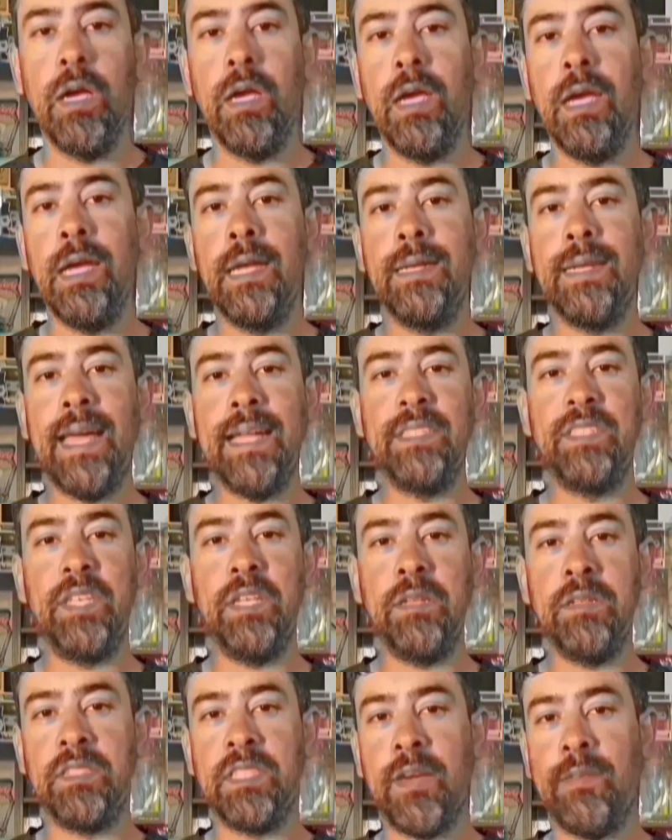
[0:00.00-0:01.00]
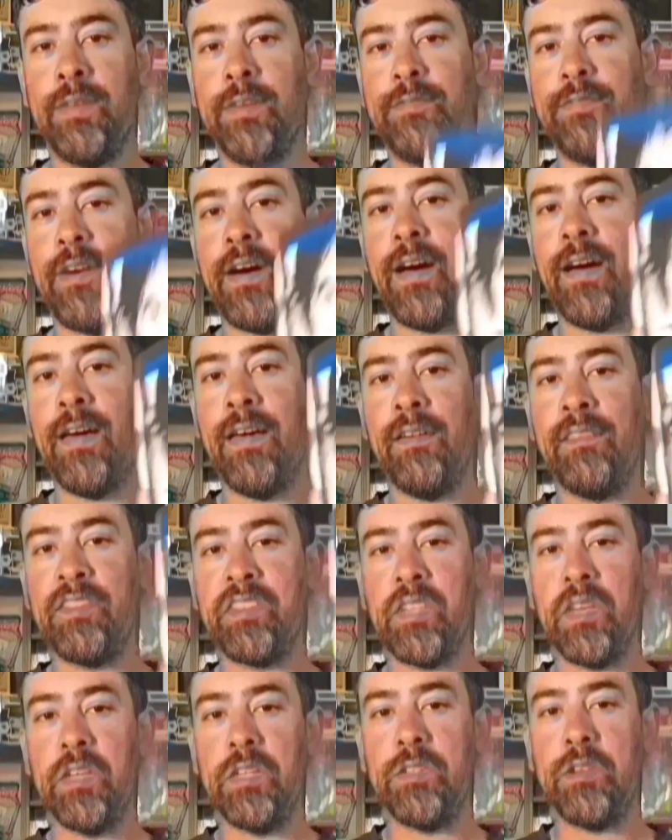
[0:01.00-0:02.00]
1975's
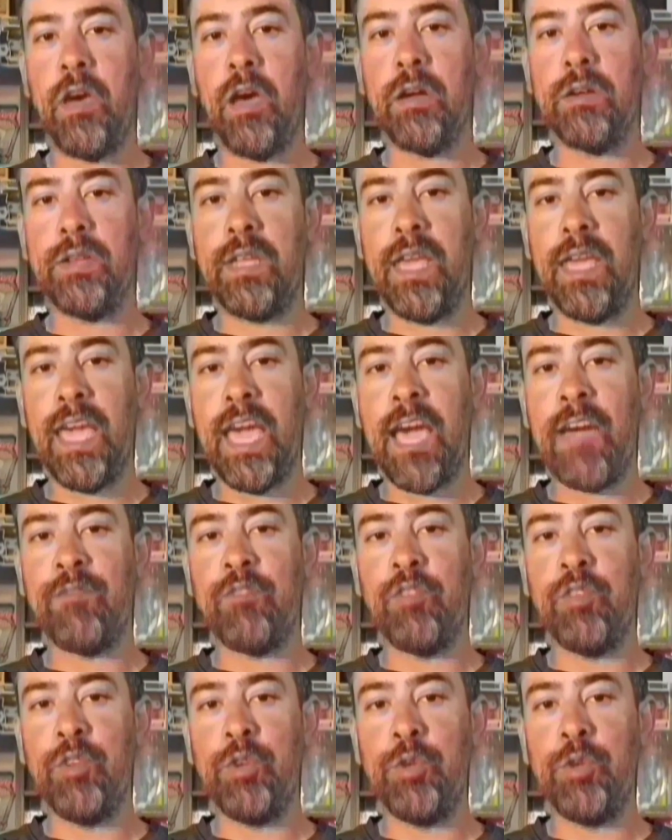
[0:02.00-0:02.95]
Dog Day Afternoon.